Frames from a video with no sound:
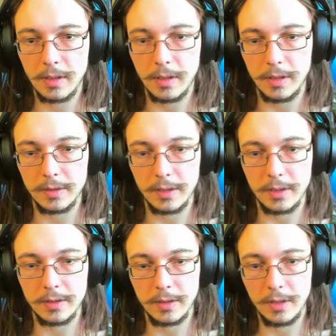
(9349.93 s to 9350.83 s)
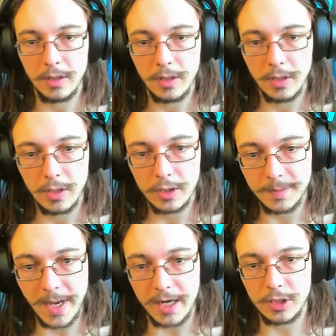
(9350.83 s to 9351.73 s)
Yes, it is.
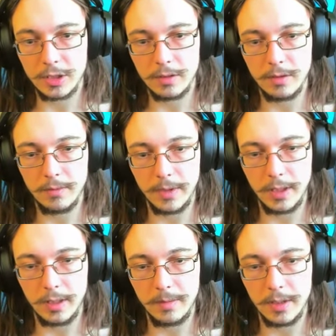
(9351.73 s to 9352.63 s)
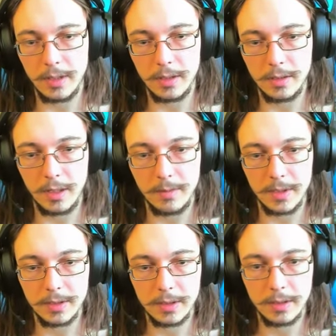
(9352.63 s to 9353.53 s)
Smash! Oh wait, it, I, I
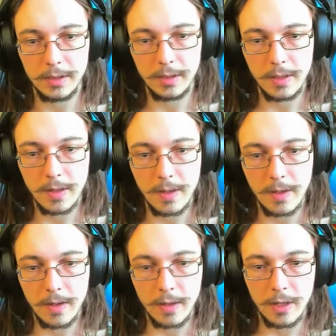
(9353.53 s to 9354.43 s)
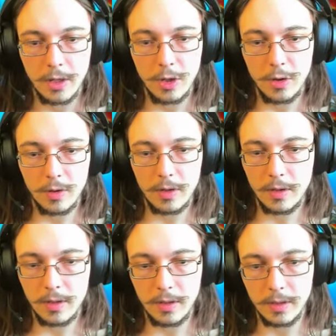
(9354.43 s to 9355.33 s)
missed.
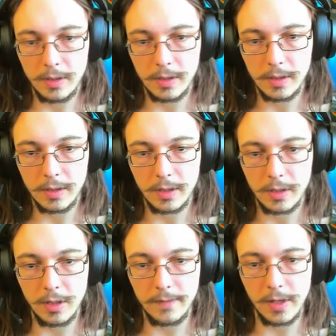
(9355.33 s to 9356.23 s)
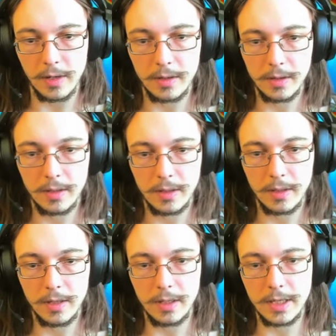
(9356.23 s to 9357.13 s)
Get over here.
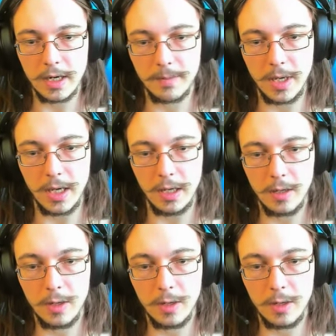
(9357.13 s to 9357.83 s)
Attack me.